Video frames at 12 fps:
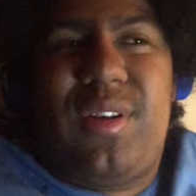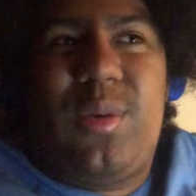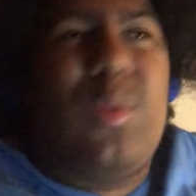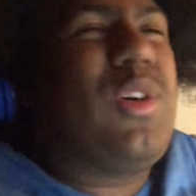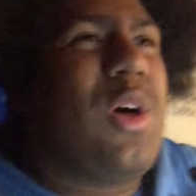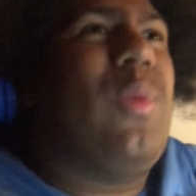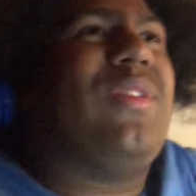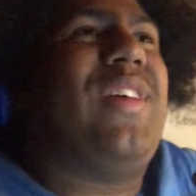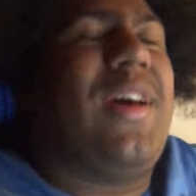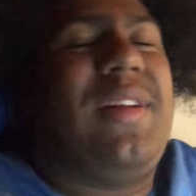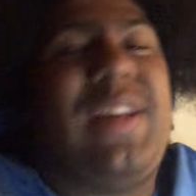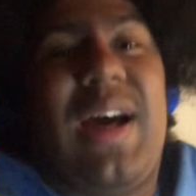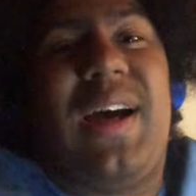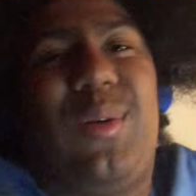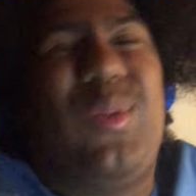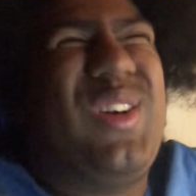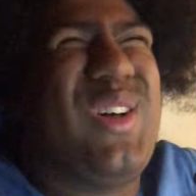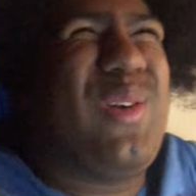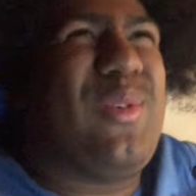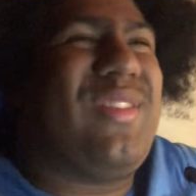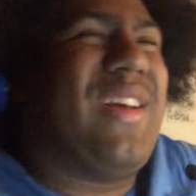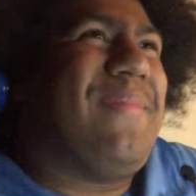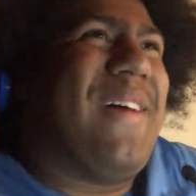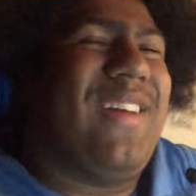We'll go with ten. Yeah, we'll go with
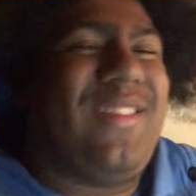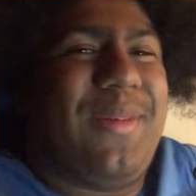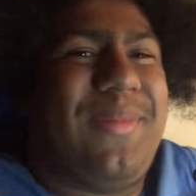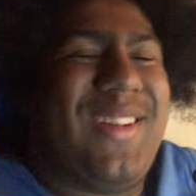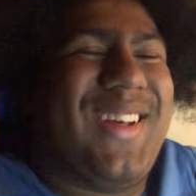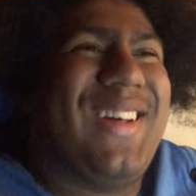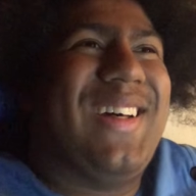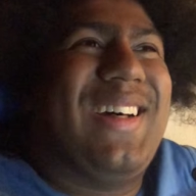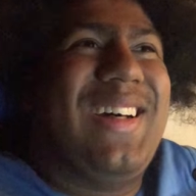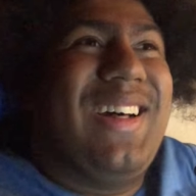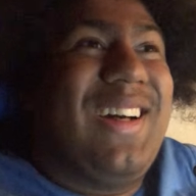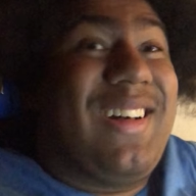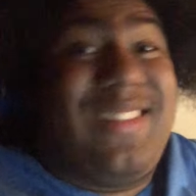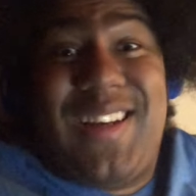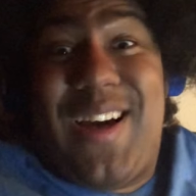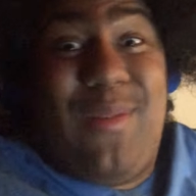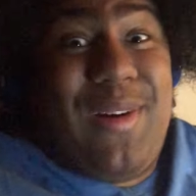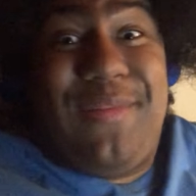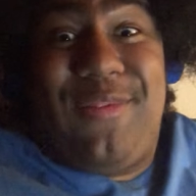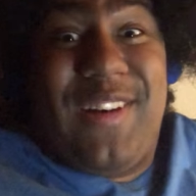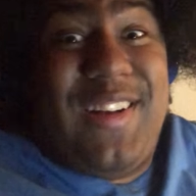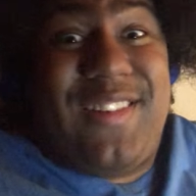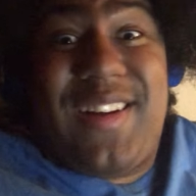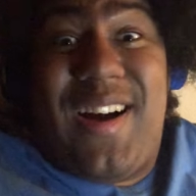ten mashups. Because, yeah, we've
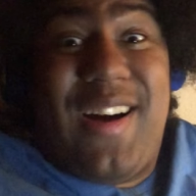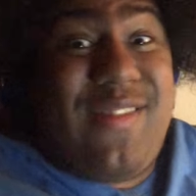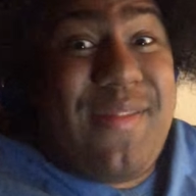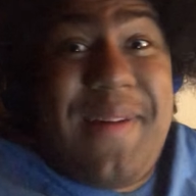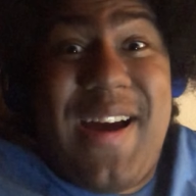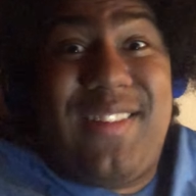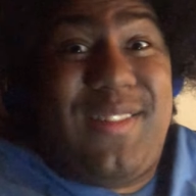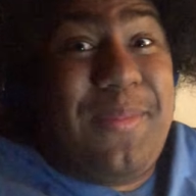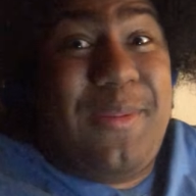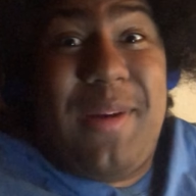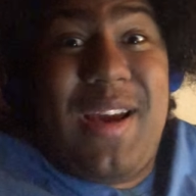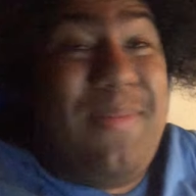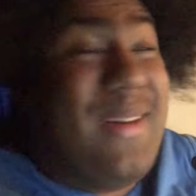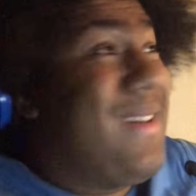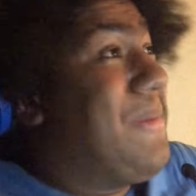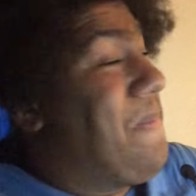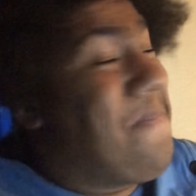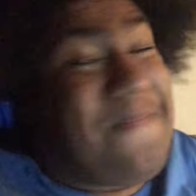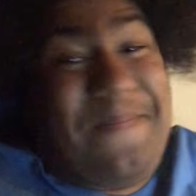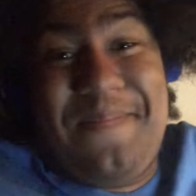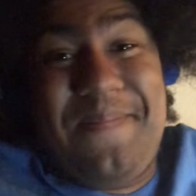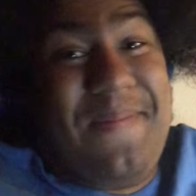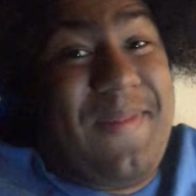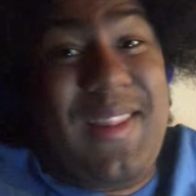reached 100 mashups, baby.
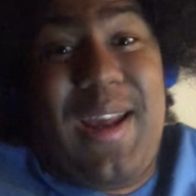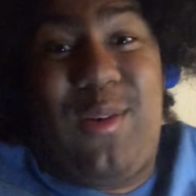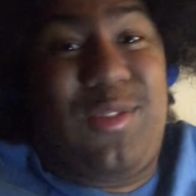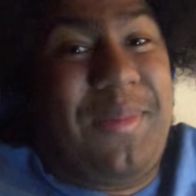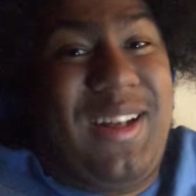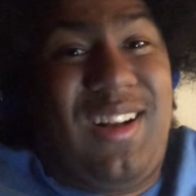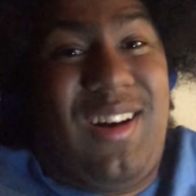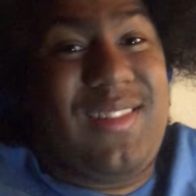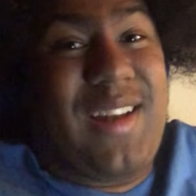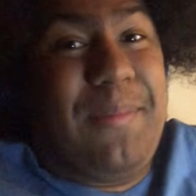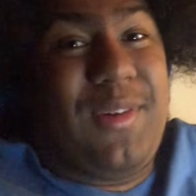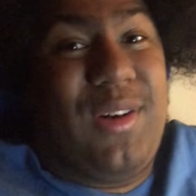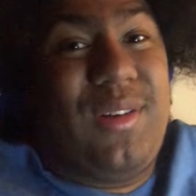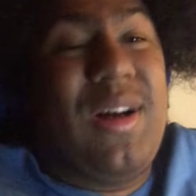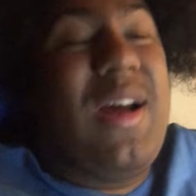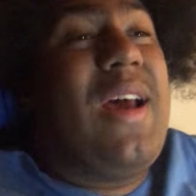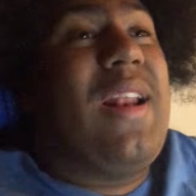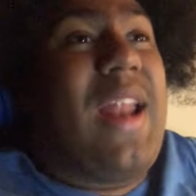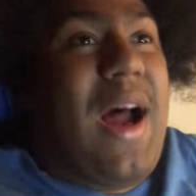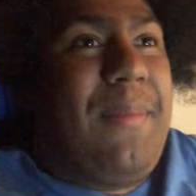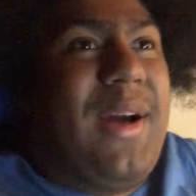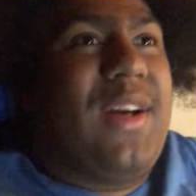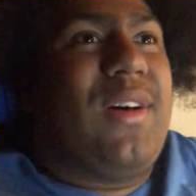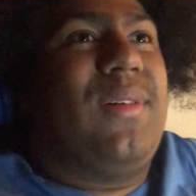Mm, that was my long time goal. Now
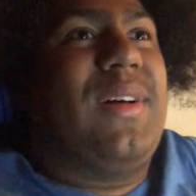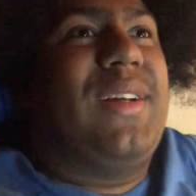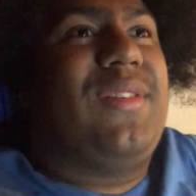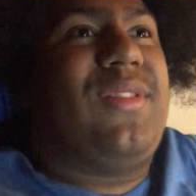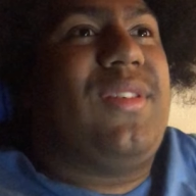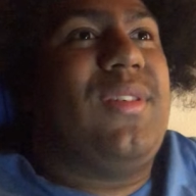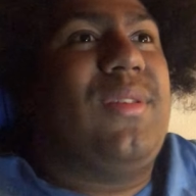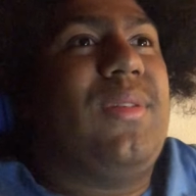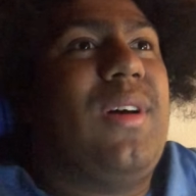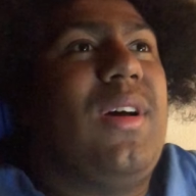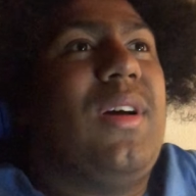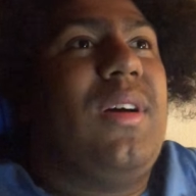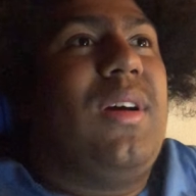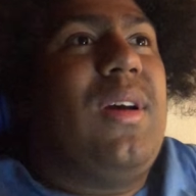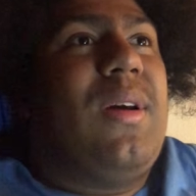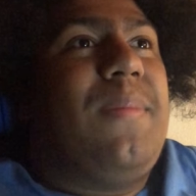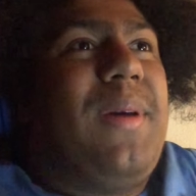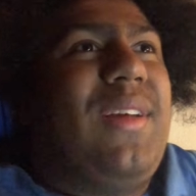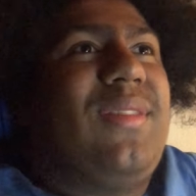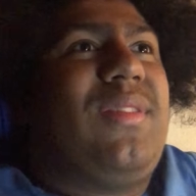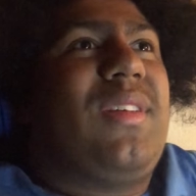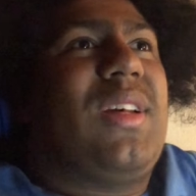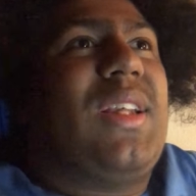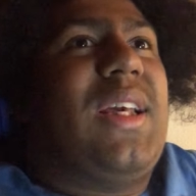my goal is to
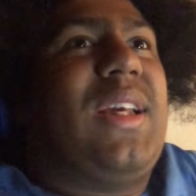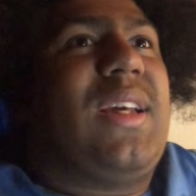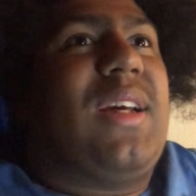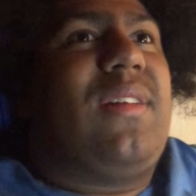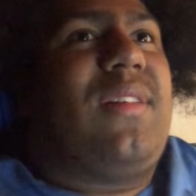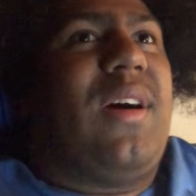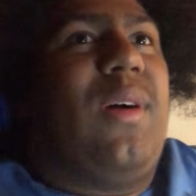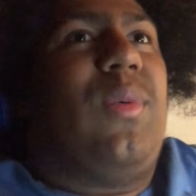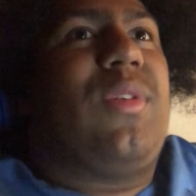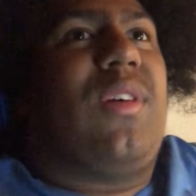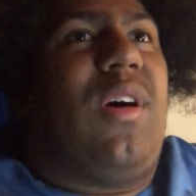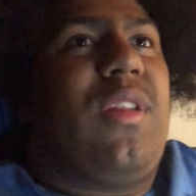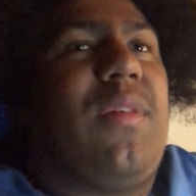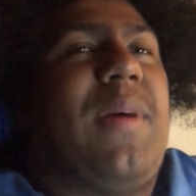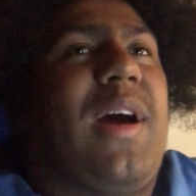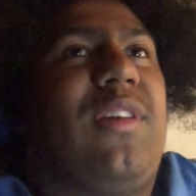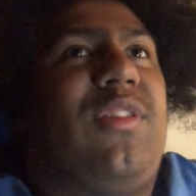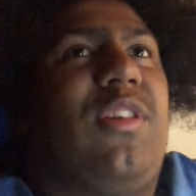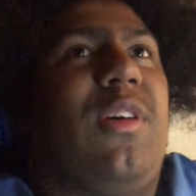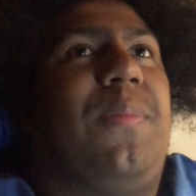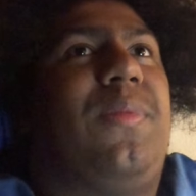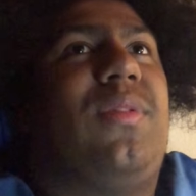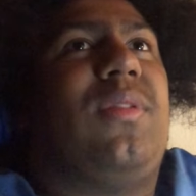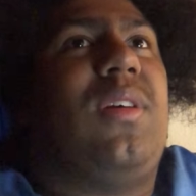basically get done with all the
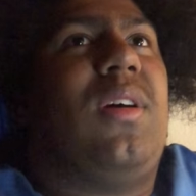mashups.